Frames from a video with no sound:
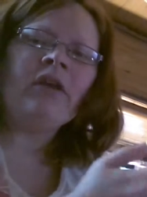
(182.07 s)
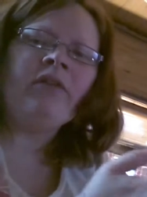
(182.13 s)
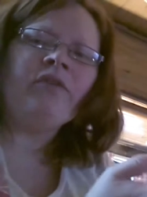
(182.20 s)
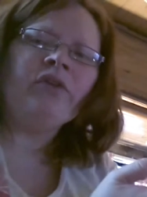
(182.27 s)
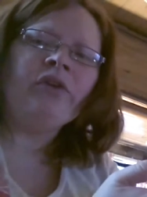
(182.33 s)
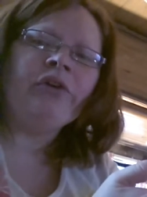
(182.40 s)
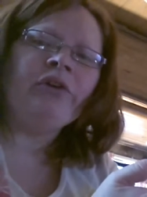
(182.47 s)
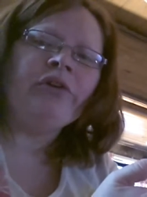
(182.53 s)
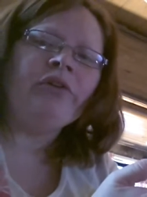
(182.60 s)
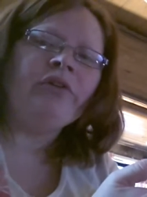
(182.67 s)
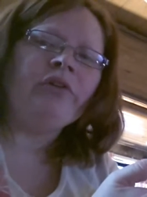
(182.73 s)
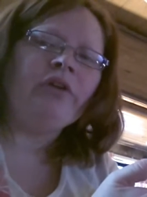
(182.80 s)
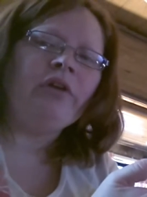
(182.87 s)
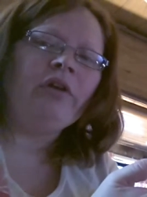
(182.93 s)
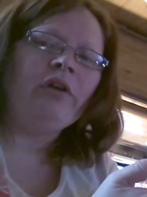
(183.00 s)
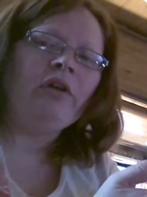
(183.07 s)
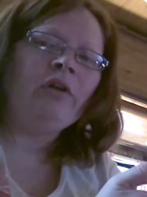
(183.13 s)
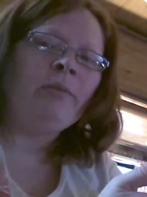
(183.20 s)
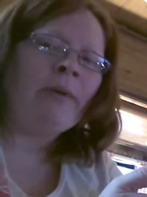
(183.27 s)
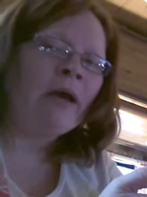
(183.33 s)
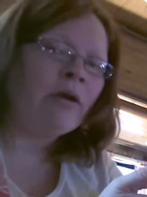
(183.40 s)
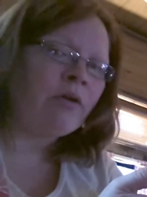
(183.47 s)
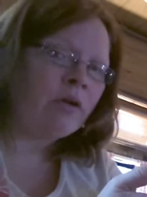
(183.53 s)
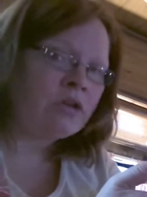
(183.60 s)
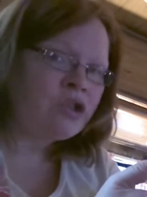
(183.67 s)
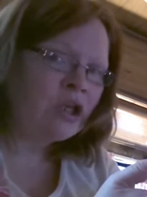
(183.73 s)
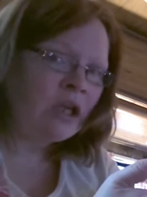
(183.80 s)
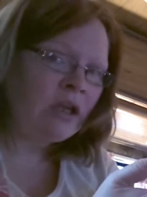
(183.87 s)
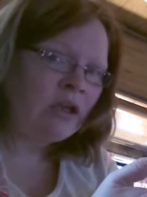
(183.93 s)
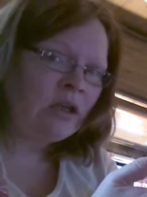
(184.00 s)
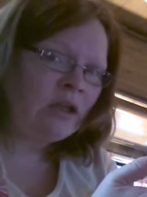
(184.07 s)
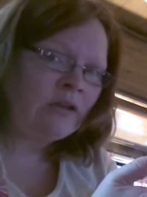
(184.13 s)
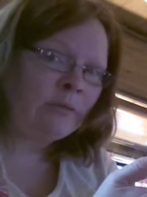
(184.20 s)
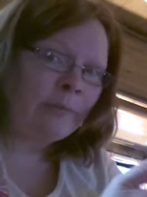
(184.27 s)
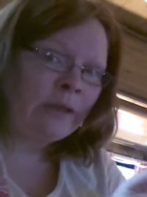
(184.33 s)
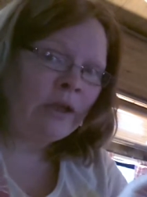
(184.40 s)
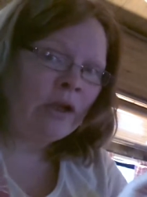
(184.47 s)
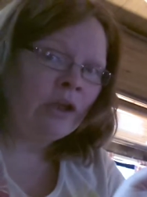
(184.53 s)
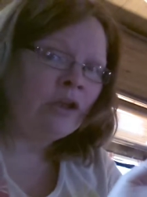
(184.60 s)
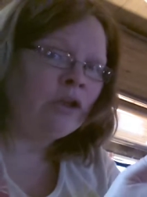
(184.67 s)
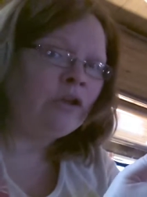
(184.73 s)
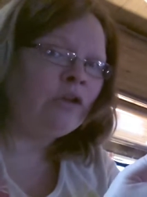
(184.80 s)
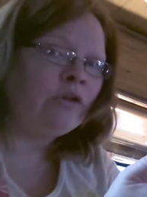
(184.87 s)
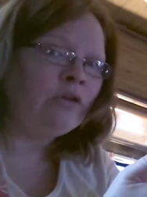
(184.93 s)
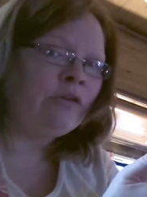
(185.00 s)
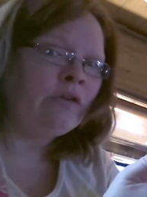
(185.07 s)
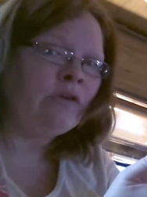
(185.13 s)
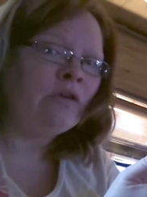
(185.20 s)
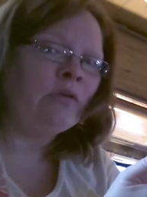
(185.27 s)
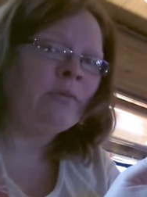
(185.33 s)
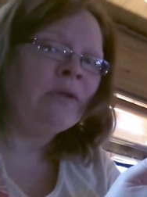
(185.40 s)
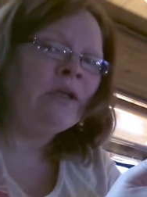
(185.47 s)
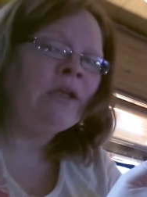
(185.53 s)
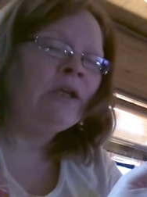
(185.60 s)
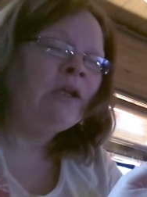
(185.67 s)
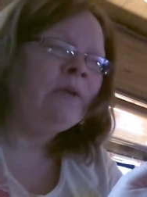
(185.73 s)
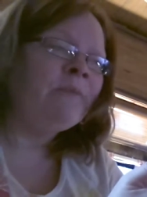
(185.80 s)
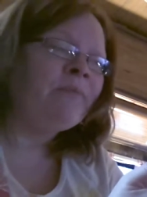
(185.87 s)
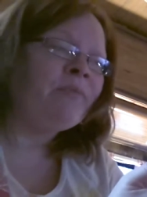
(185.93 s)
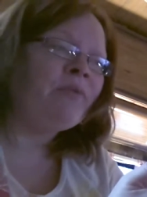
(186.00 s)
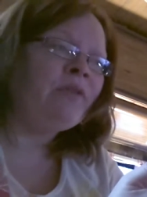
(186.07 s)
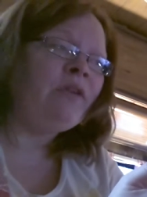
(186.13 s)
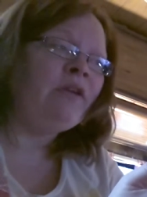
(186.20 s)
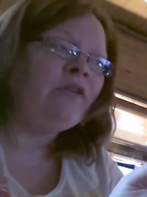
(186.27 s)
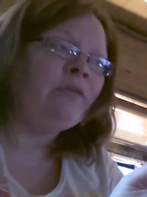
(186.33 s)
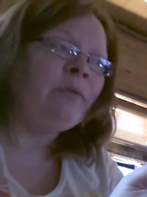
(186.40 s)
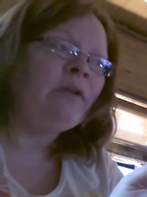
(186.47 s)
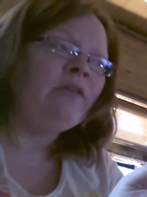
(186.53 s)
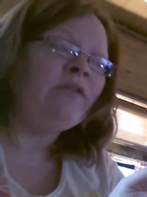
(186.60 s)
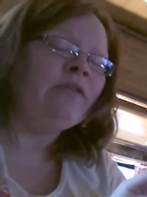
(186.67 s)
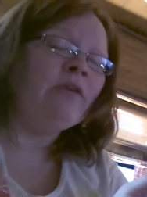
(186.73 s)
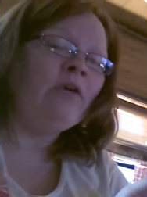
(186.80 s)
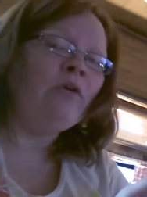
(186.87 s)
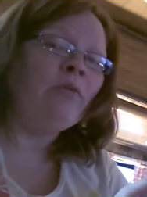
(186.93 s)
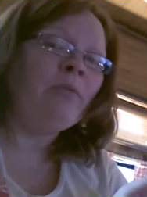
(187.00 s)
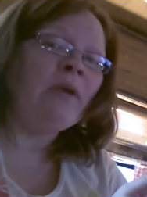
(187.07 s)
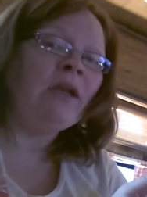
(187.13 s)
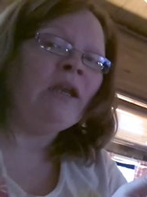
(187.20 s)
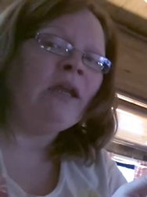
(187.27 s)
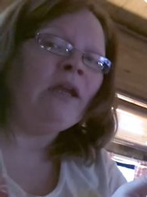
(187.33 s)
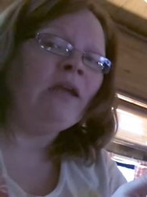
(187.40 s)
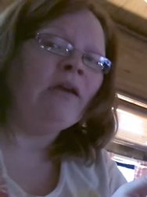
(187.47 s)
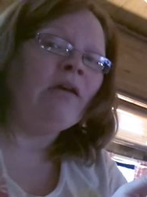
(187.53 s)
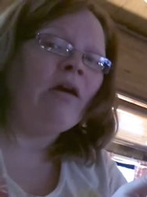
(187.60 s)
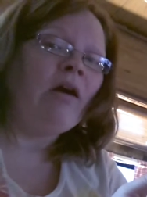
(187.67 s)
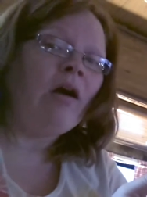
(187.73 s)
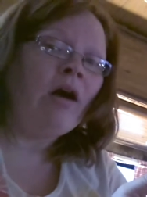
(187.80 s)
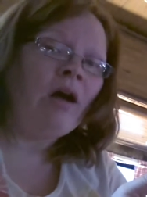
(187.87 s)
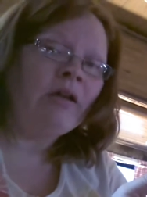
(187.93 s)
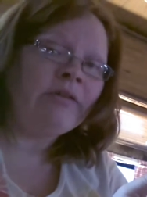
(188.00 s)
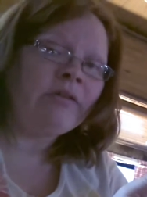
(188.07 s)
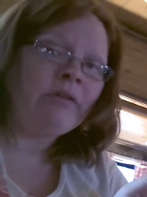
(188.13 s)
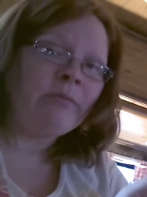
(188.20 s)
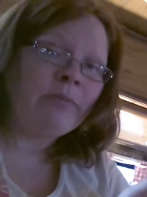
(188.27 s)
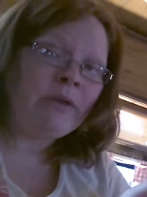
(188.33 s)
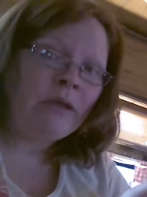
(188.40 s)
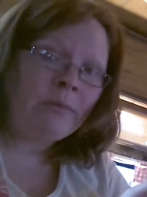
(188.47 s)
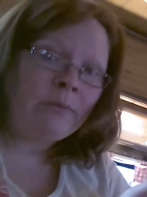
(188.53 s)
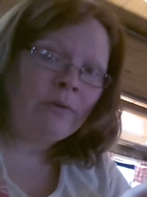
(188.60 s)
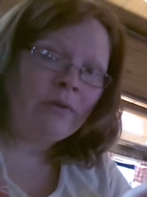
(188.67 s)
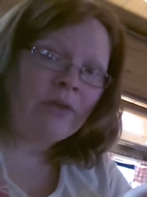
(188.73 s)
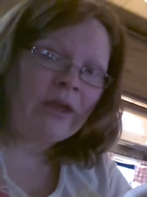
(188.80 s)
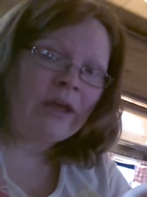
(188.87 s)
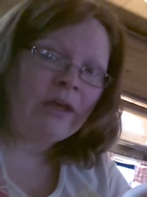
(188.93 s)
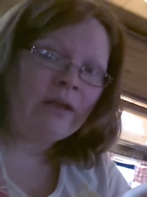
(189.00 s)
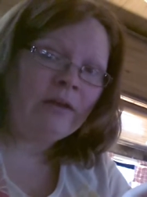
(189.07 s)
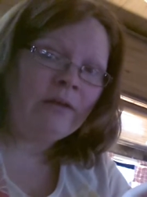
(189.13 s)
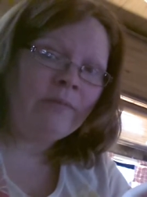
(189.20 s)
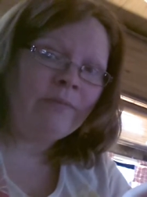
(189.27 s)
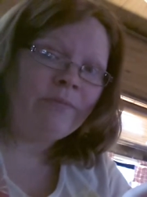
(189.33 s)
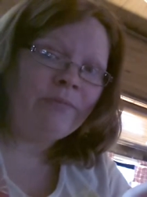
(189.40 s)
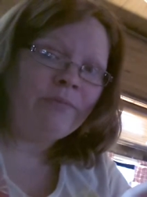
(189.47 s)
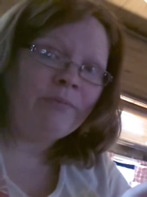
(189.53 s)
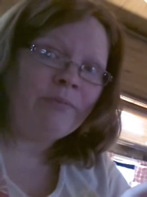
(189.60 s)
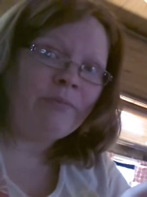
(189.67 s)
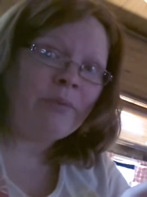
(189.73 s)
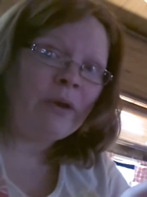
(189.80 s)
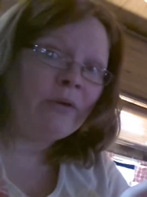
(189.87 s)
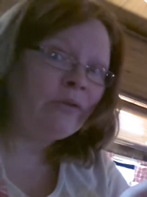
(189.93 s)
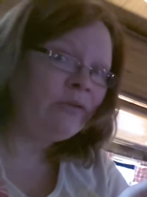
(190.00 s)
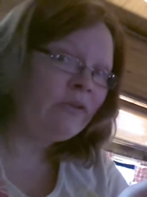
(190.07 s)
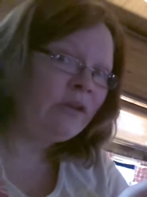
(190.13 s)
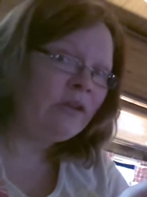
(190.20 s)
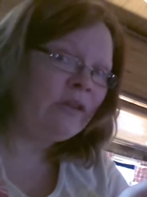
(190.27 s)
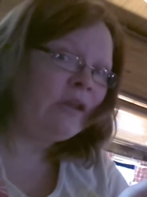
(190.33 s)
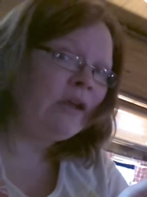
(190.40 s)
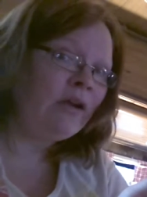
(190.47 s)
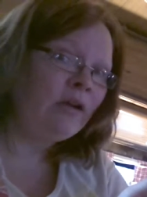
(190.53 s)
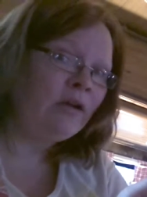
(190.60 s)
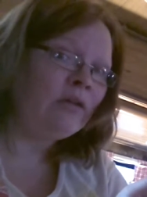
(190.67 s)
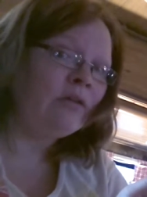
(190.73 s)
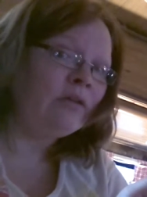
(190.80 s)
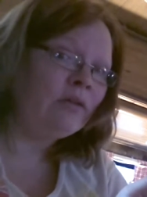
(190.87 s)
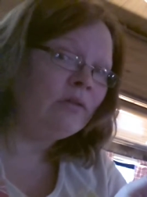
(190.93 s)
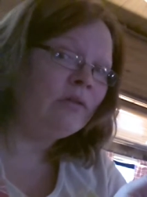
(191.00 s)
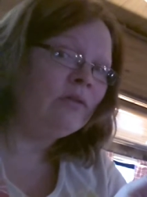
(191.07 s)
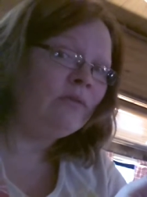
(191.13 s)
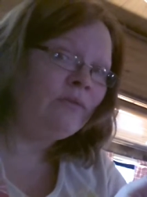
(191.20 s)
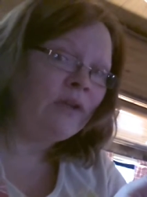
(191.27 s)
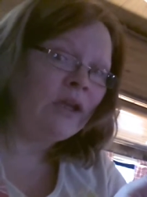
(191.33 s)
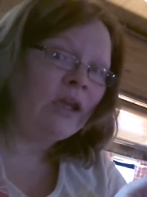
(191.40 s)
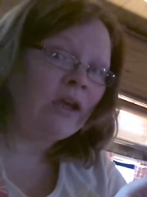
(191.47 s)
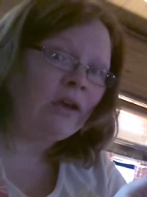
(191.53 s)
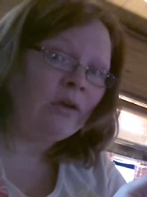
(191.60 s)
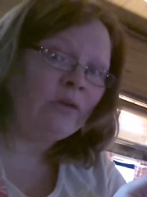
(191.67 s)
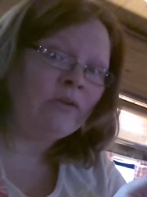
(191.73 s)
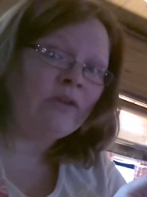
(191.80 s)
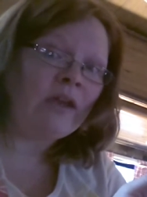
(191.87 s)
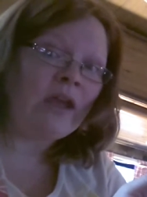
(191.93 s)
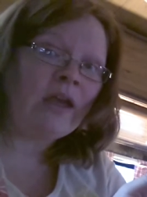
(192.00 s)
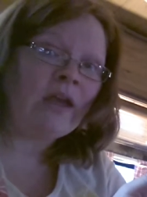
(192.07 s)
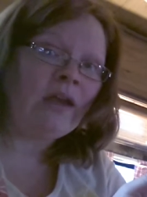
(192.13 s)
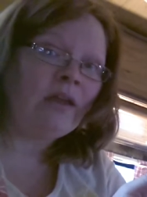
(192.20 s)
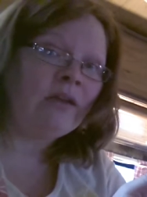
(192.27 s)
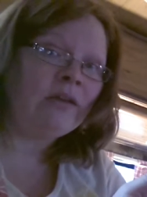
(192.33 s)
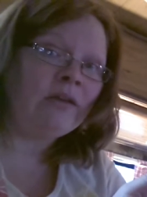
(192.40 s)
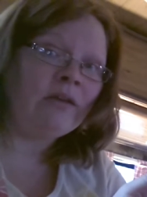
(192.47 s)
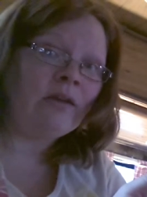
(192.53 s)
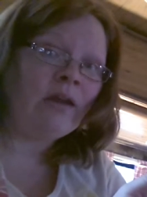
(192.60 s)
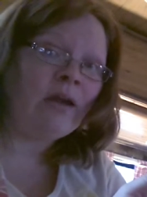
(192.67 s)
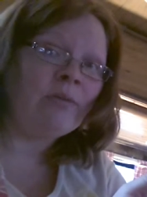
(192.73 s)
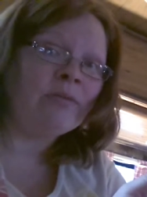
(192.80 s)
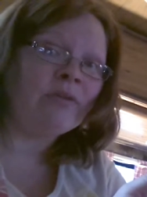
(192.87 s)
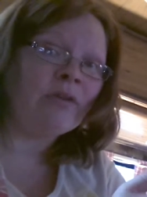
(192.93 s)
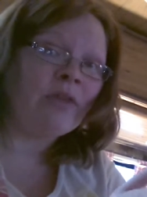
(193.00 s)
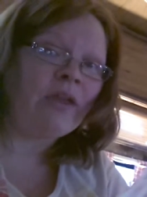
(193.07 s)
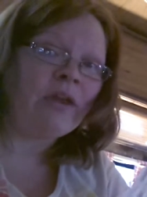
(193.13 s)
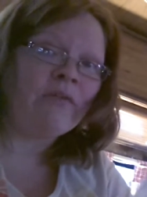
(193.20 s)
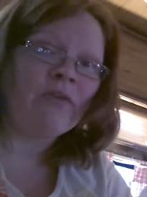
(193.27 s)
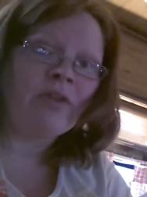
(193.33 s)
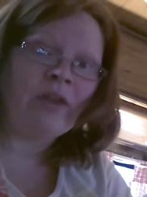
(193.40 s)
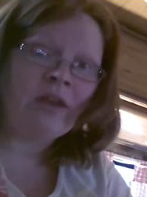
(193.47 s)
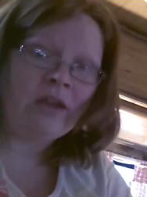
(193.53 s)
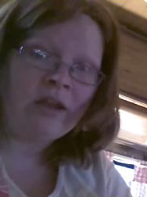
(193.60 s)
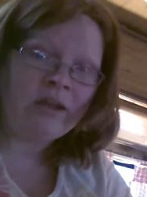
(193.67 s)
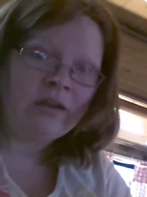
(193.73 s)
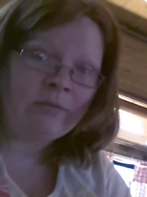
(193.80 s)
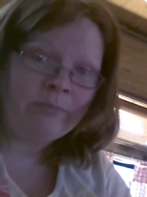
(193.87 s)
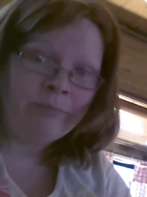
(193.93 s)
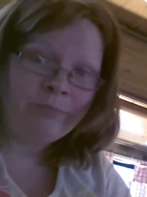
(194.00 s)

I've learned about crocheting has been on YouTube. There's been so many awesome people that posted their videos, and I'm so thankful they did.